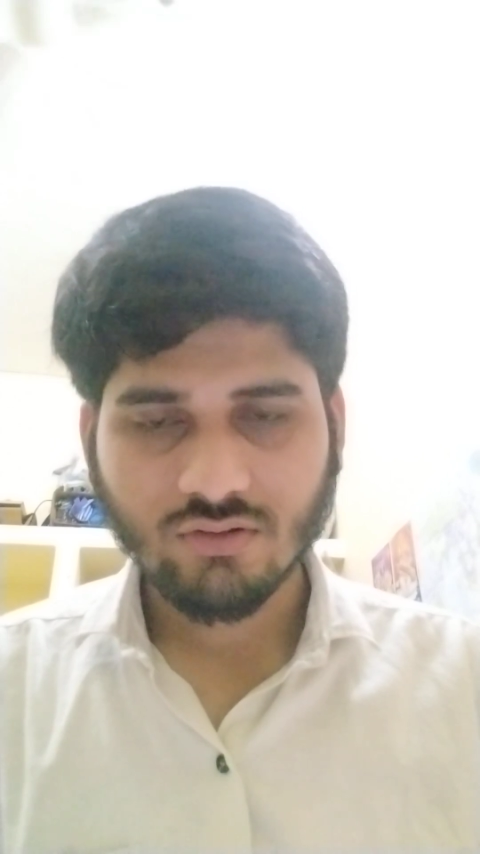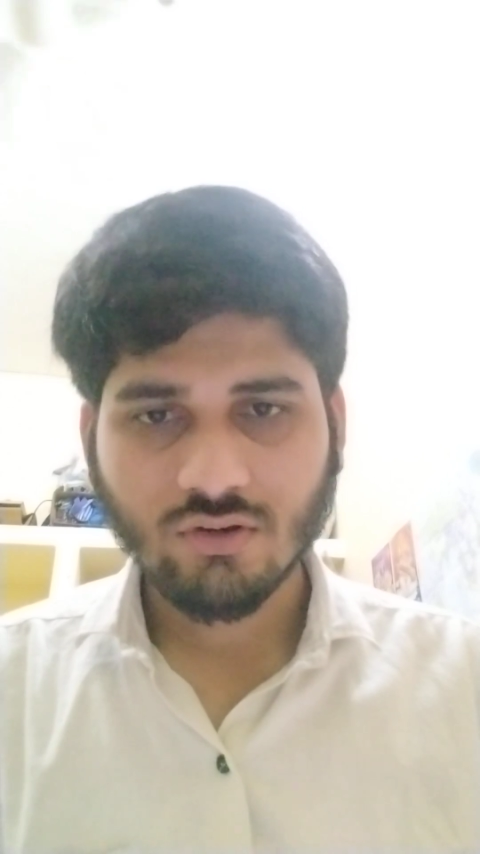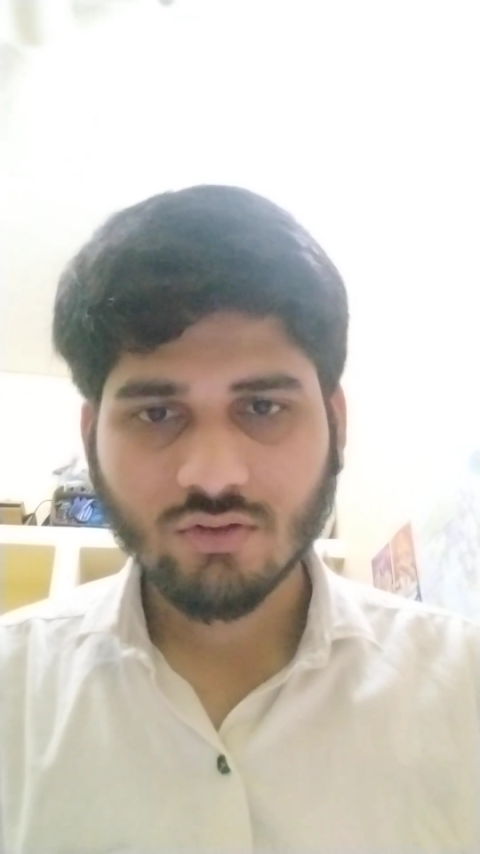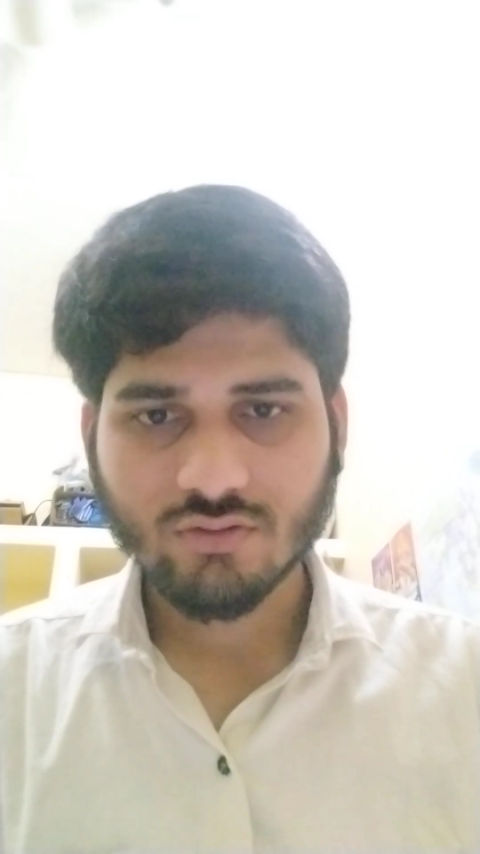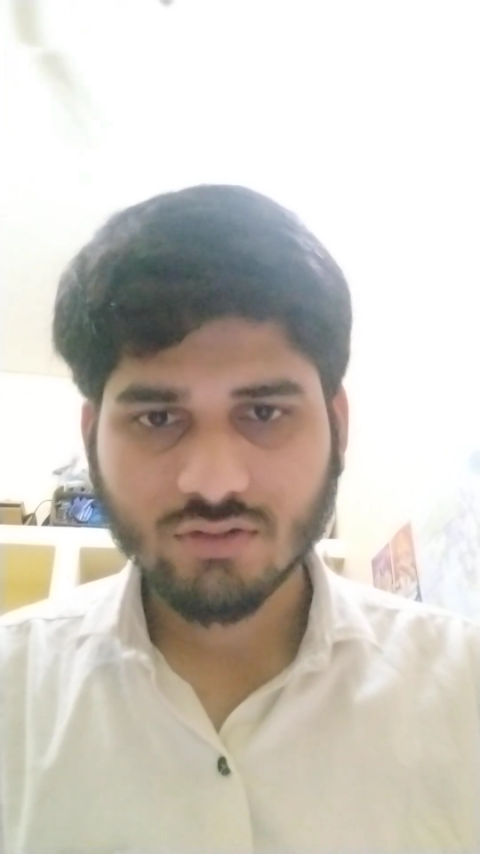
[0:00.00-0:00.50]

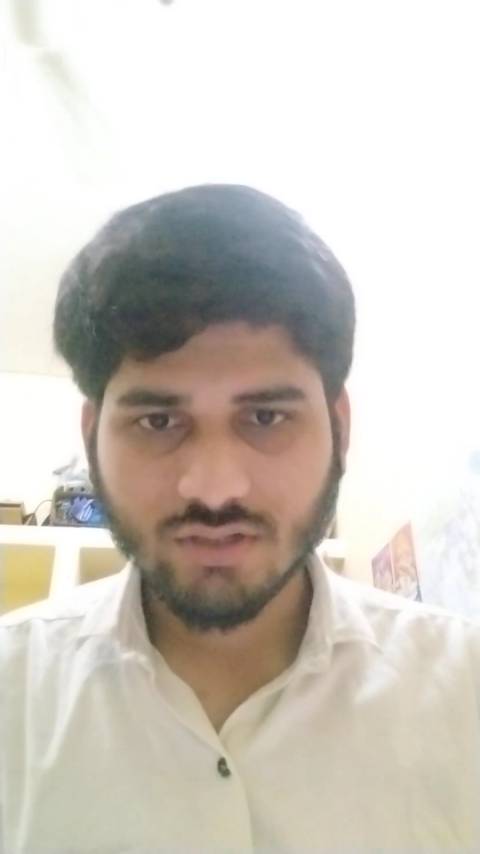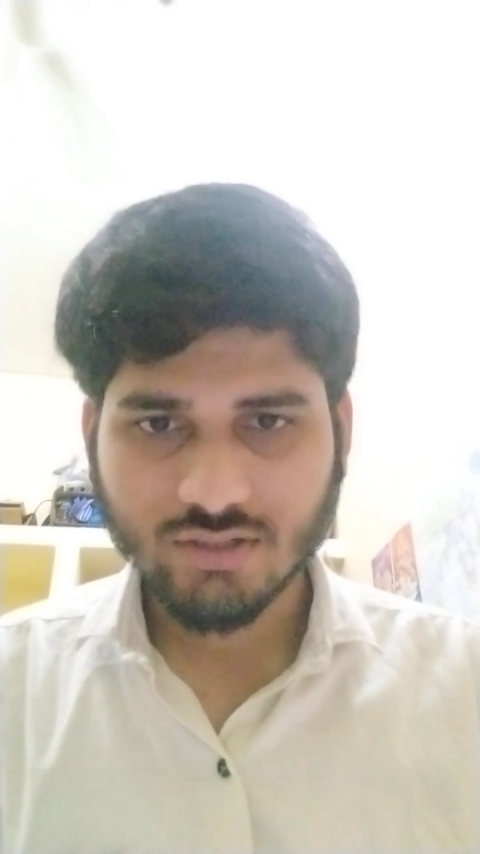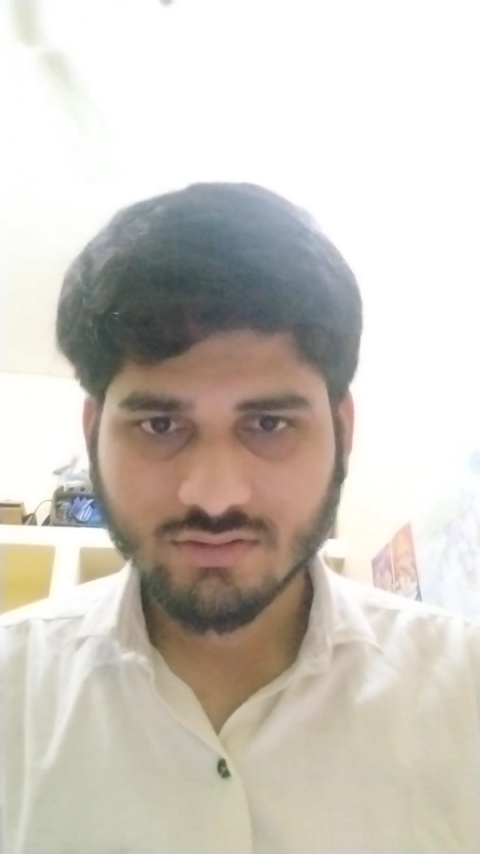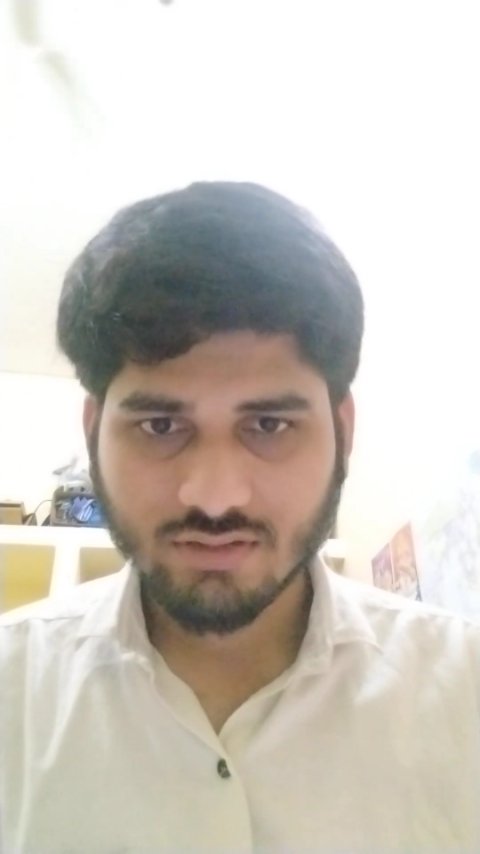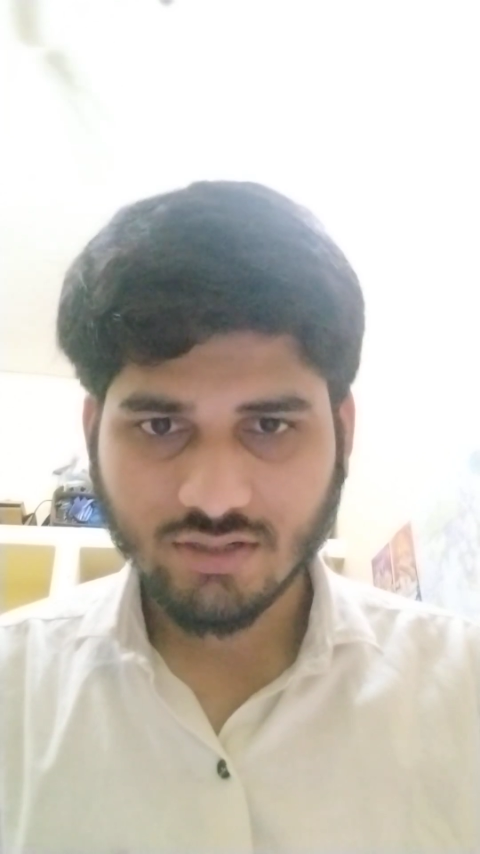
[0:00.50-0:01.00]

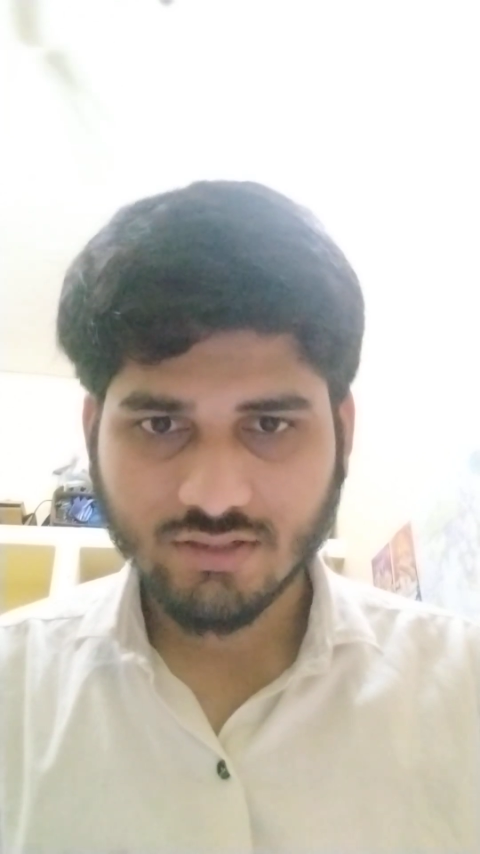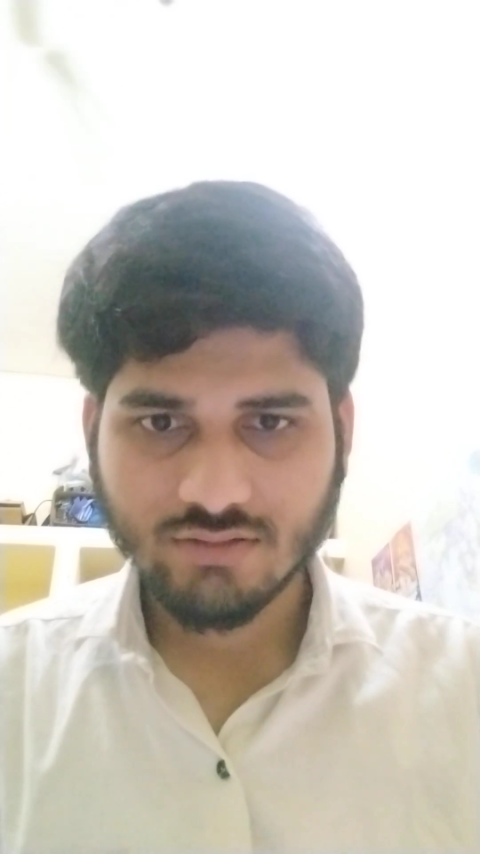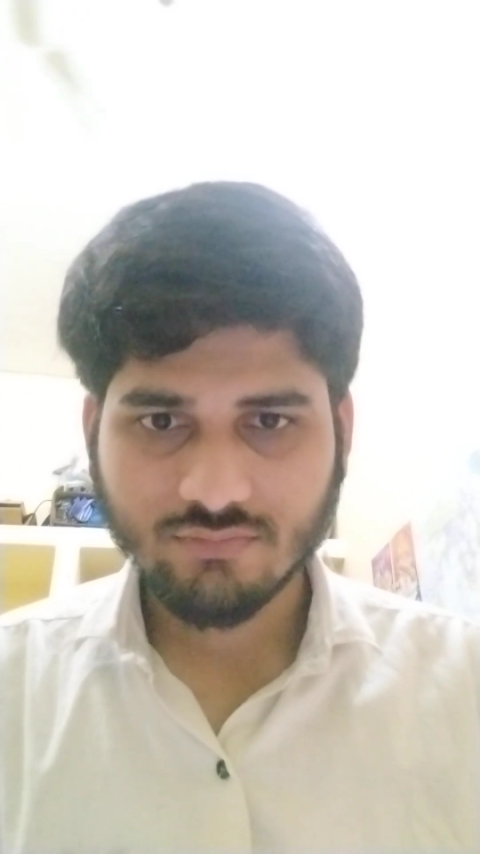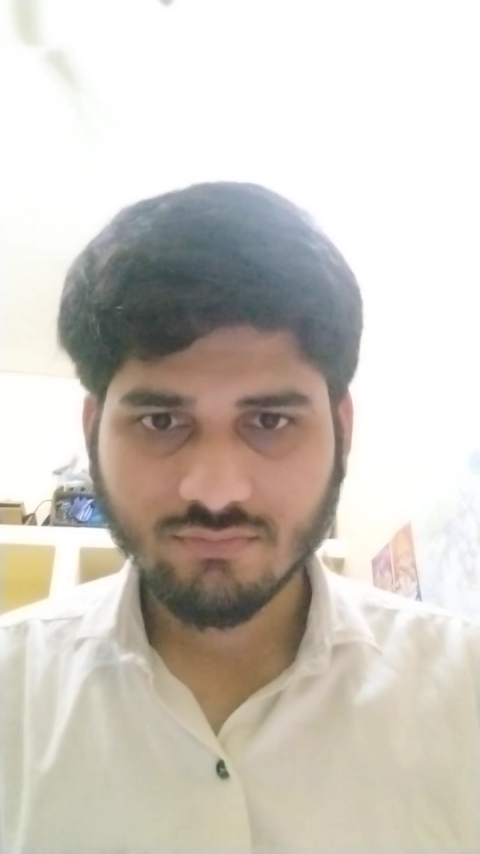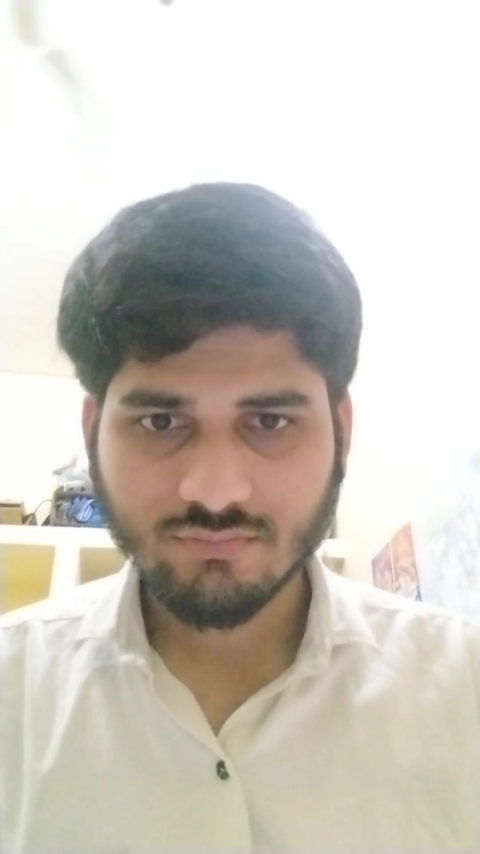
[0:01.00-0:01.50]
costlier side,
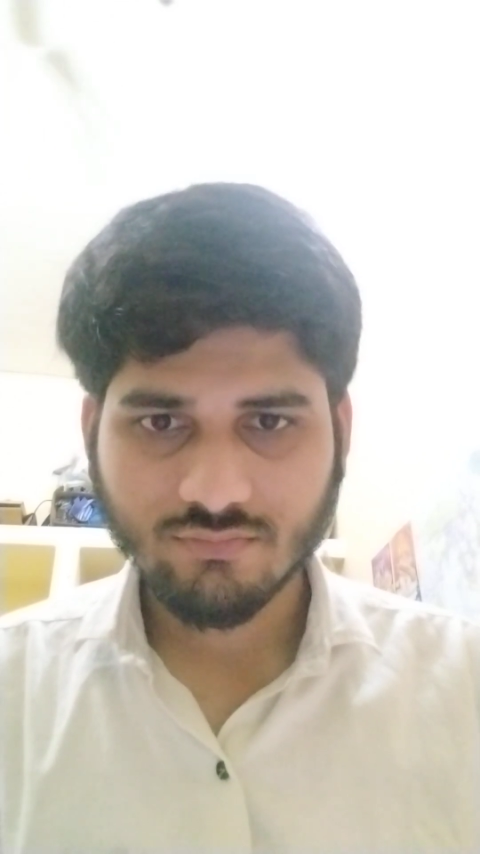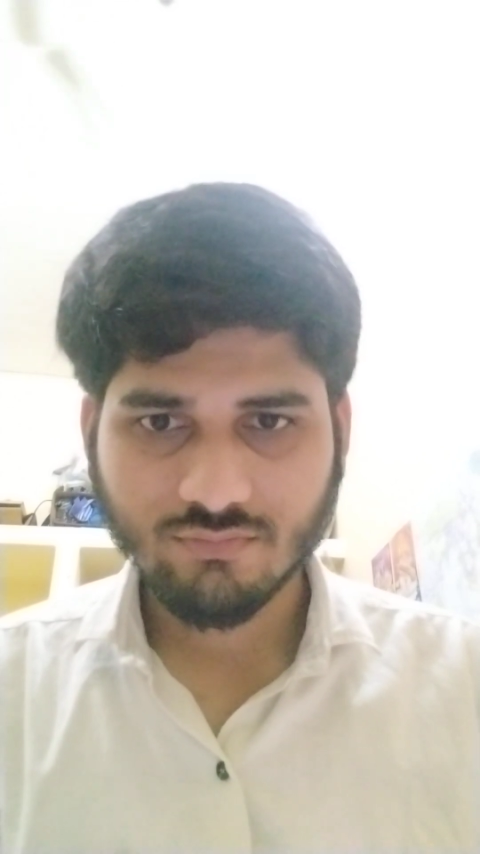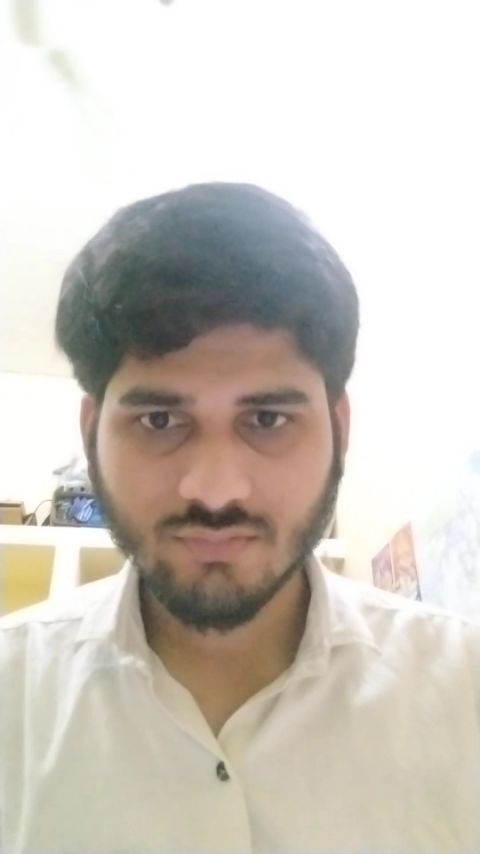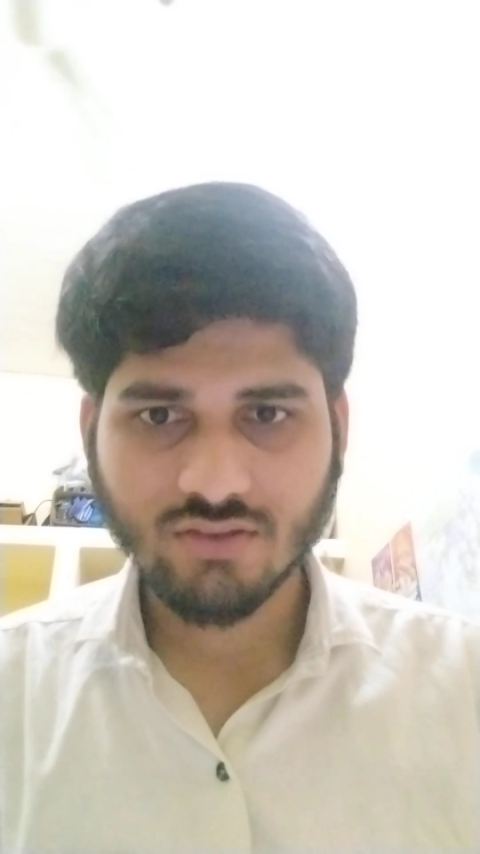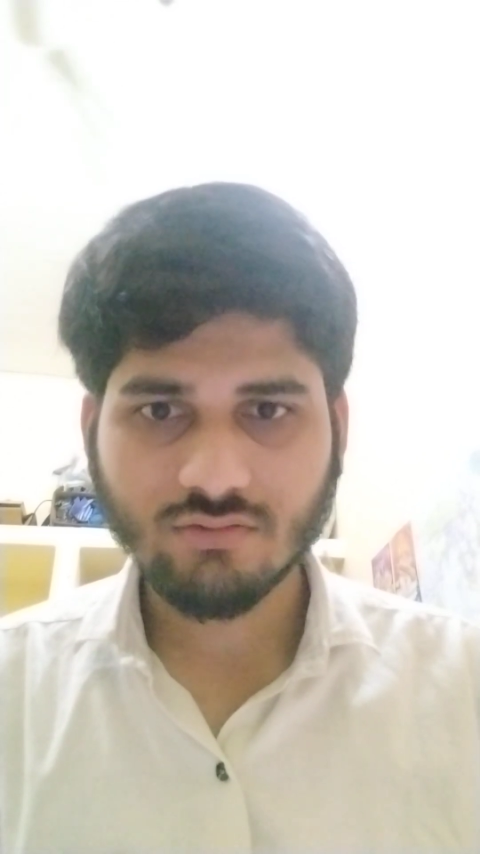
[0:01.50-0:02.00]

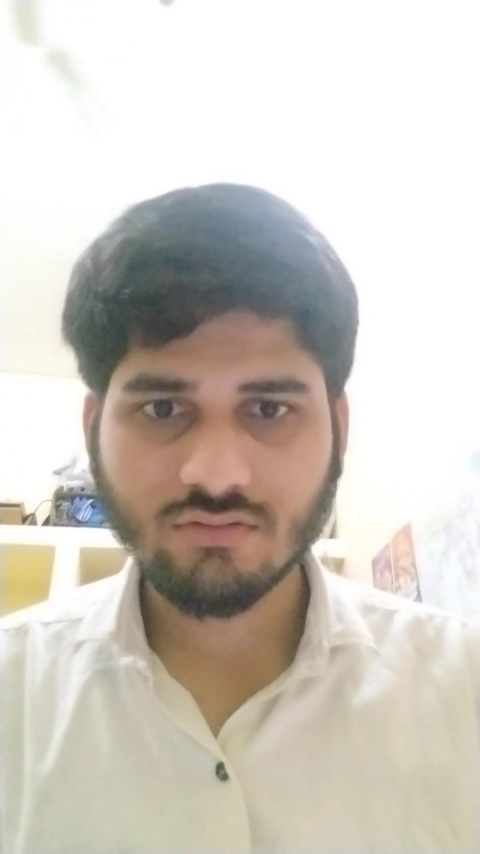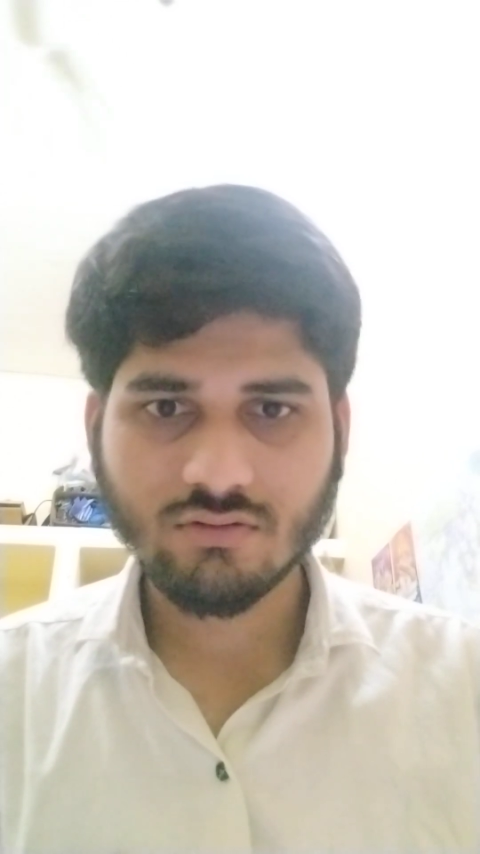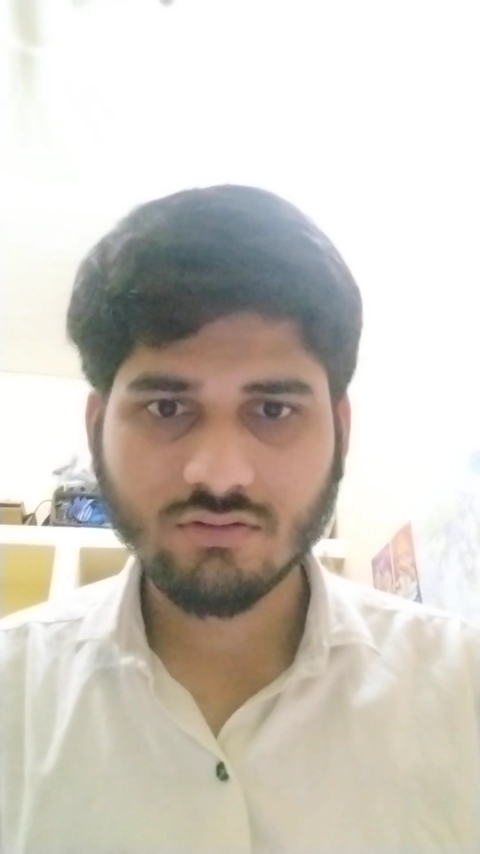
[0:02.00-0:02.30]
means